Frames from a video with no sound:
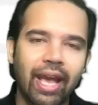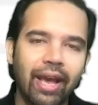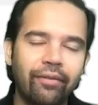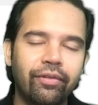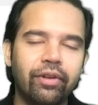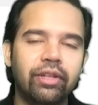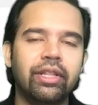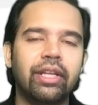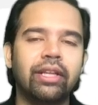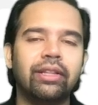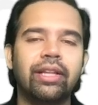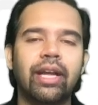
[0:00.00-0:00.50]

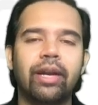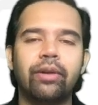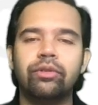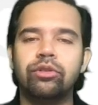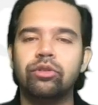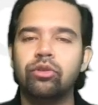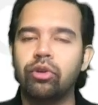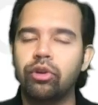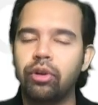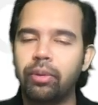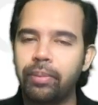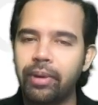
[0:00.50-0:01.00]
everything that was
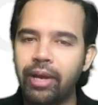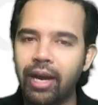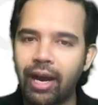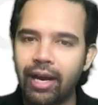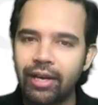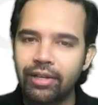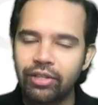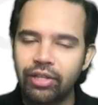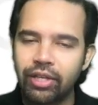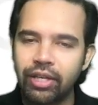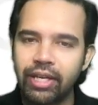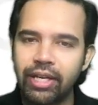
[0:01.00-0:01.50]
going to be
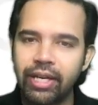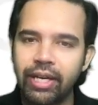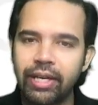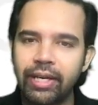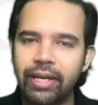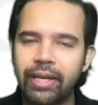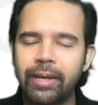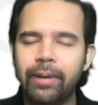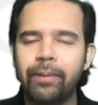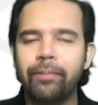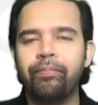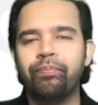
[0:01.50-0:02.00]
asked in ent